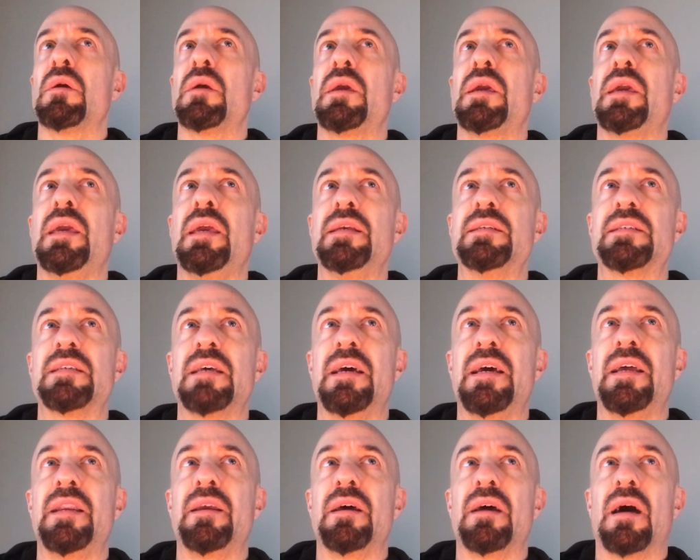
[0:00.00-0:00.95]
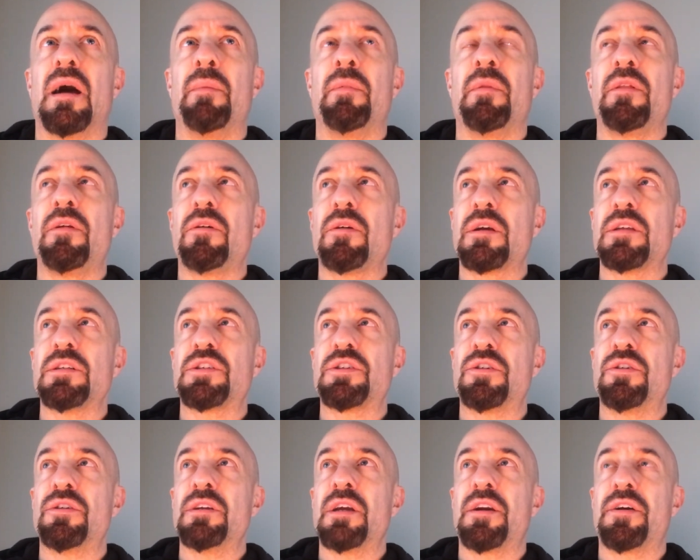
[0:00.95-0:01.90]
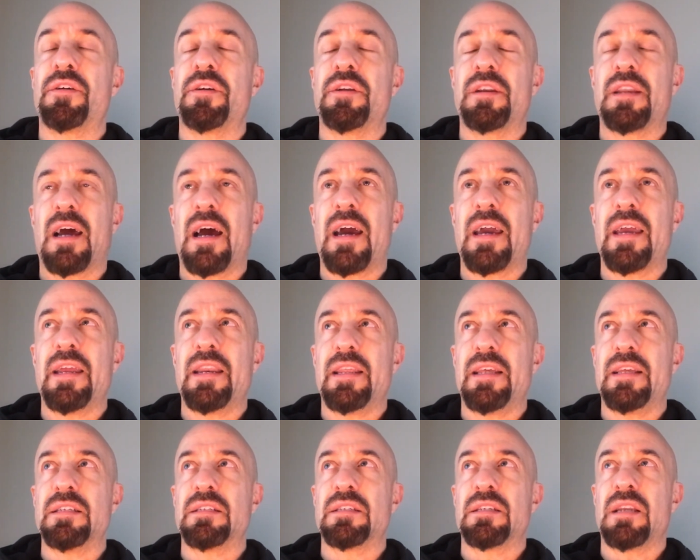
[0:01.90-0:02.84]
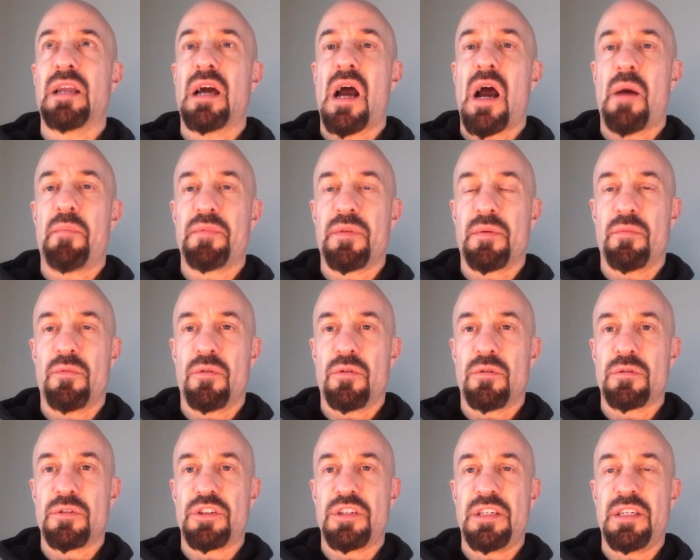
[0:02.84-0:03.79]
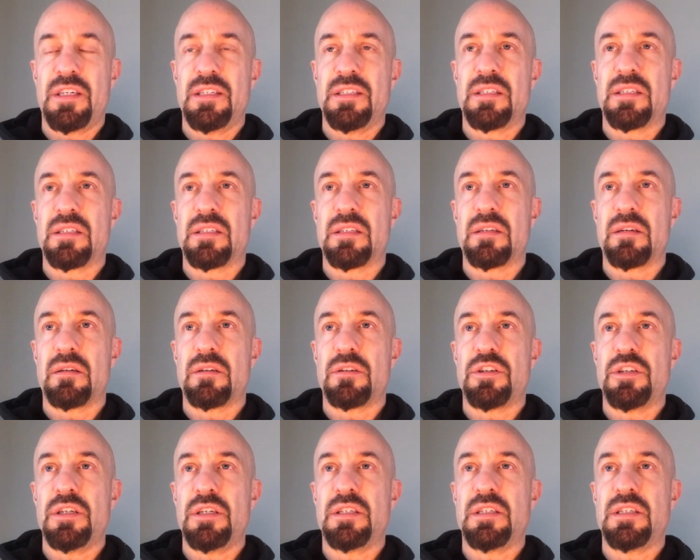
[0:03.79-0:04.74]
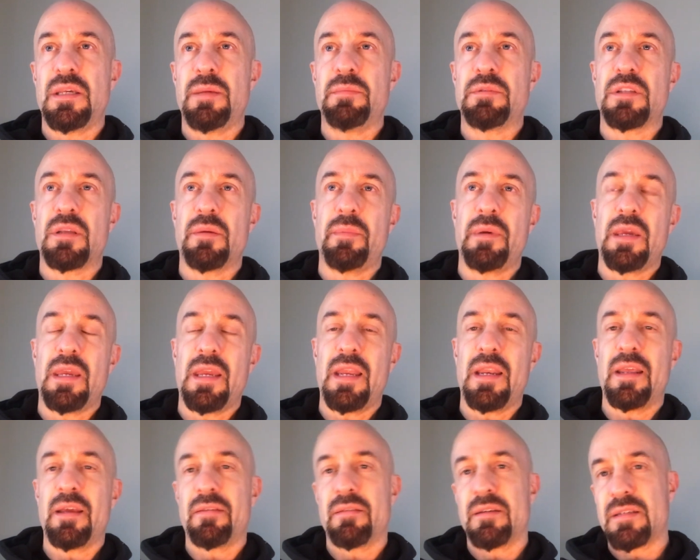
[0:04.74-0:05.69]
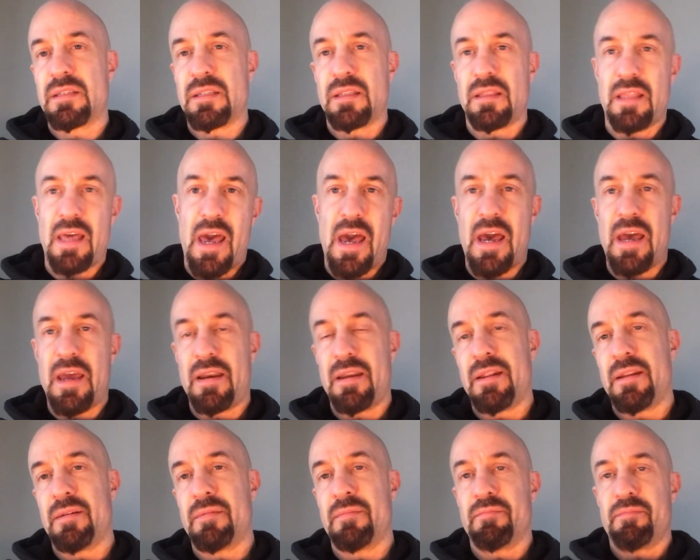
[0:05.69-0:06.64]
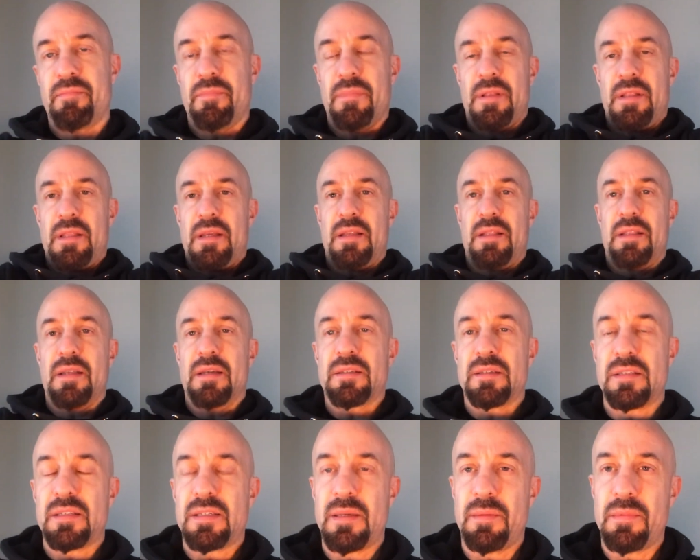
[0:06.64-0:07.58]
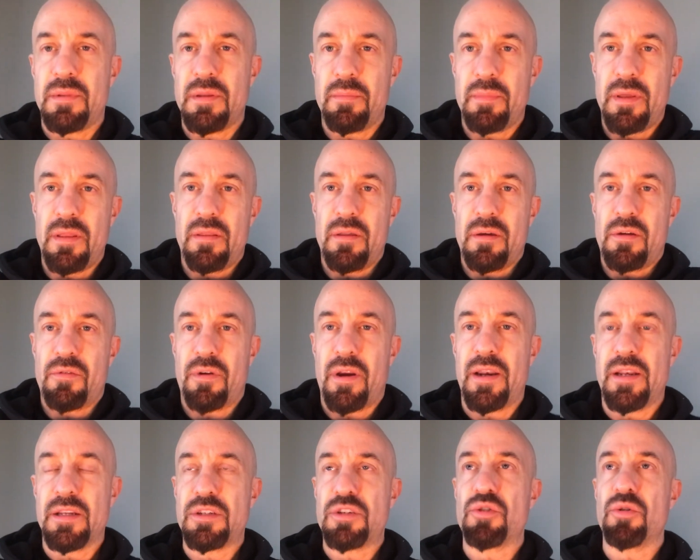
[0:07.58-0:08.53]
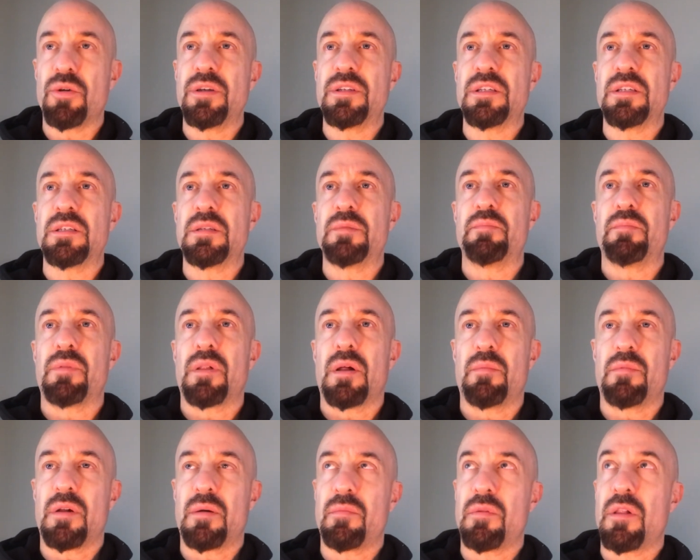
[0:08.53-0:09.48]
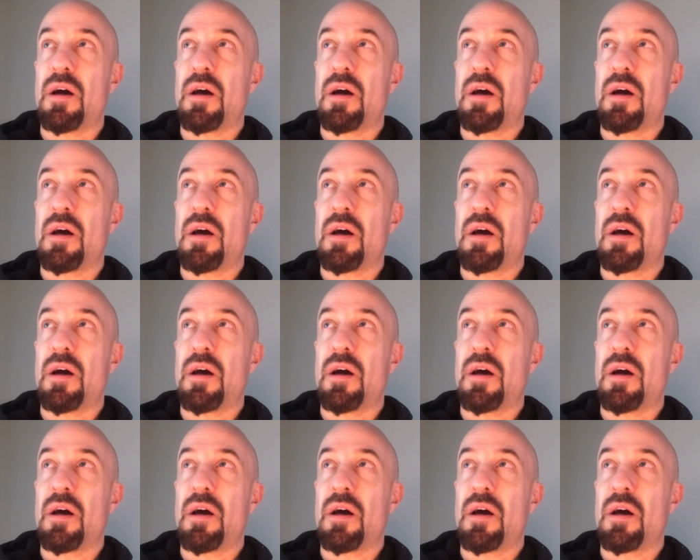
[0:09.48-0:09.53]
He said, I'm a little concerned that her diet isn't optimal. She seems to be eating this and that, and that doesn't seem to be the greatest choices, blah, blah,